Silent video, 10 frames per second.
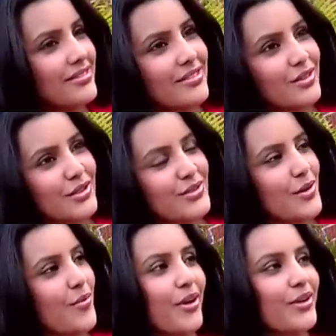you know, there's
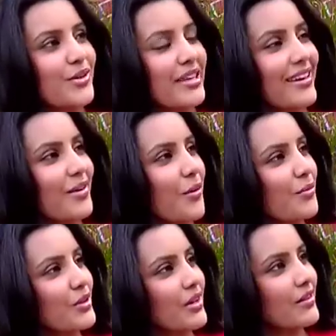no point cooking at
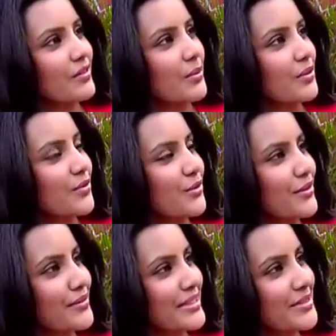home when you have yummy food
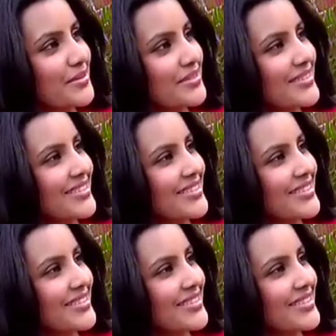available.